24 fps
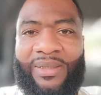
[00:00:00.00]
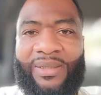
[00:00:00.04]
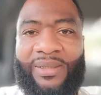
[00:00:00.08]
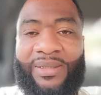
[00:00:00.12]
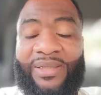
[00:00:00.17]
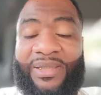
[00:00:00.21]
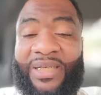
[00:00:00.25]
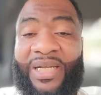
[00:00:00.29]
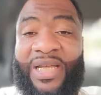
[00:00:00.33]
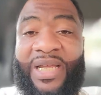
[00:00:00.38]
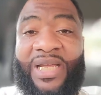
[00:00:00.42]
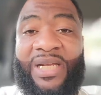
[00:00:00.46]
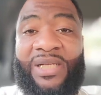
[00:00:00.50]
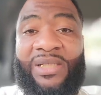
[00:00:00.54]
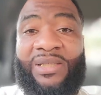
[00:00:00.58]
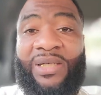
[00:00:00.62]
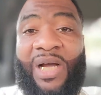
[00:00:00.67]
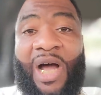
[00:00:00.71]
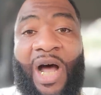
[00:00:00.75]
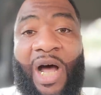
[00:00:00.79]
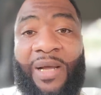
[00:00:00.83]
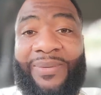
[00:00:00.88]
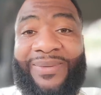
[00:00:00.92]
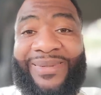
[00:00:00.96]
Steve
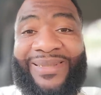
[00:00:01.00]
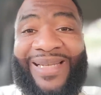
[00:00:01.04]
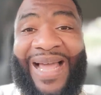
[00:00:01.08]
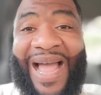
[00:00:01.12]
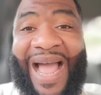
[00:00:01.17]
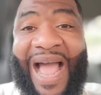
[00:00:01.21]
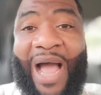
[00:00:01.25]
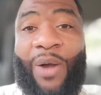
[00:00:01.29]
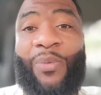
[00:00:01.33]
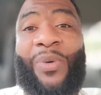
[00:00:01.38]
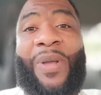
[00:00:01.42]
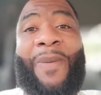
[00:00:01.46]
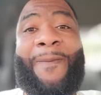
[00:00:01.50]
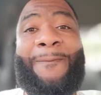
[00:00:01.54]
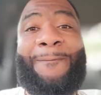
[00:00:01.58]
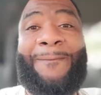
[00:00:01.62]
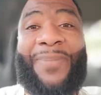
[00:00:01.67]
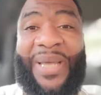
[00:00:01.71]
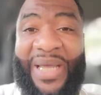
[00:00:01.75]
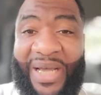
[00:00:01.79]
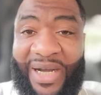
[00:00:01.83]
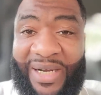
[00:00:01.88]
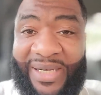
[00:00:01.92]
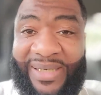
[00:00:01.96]
Jobs died
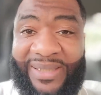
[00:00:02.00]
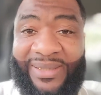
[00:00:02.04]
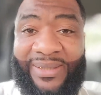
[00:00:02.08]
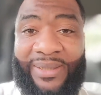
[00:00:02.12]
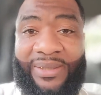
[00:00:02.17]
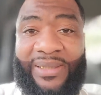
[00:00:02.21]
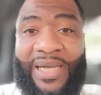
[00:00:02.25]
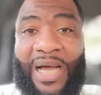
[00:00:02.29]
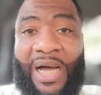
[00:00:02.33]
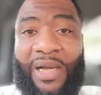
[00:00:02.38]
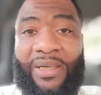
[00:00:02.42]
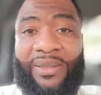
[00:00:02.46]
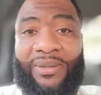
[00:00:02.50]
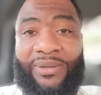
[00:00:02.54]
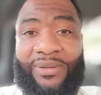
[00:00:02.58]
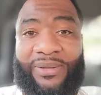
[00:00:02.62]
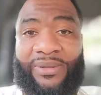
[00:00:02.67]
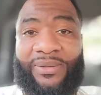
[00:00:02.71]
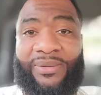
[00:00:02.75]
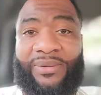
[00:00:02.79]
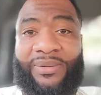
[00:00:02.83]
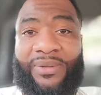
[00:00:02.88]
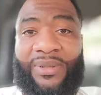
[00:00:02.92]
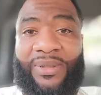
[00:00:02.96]
with billions of
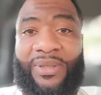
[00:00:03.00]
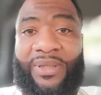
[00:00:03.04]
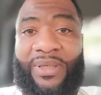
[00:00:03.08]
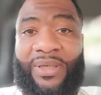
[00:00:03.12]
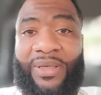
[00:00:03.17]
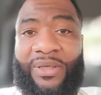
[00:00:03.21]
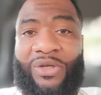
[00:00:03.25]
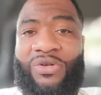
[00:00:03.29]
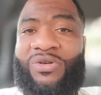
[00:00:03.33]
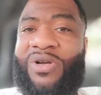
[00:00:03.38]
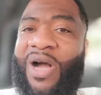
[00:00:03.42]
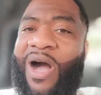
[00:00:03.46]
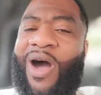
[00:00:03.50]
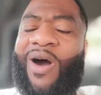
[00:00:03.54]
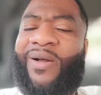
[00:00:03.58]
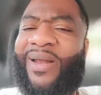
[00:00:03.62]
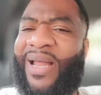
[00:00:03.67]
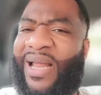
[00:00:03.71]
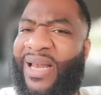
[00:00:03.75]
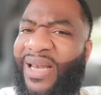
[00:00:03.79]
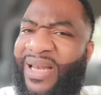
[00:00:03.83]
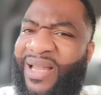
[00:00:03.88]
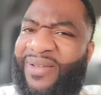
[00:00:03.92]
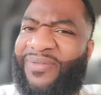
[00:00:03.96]
dollars. You call
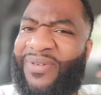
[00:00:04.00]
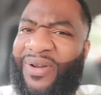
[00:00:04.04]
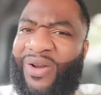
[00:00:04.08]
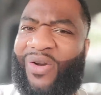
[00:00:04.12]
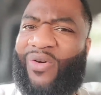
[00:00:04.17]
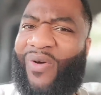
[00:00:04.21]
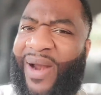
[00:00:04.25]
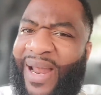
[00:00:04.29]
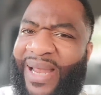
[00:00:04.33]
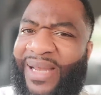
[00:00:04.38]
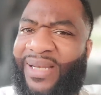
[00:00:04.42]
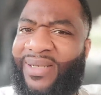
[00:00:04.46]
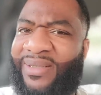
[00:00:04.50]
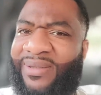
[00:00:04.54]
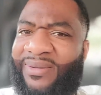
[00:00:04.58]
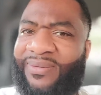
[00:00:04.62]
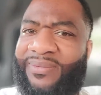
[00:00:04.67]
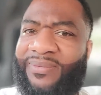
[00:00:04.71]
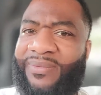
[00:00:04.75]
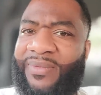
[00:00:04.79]
that living great?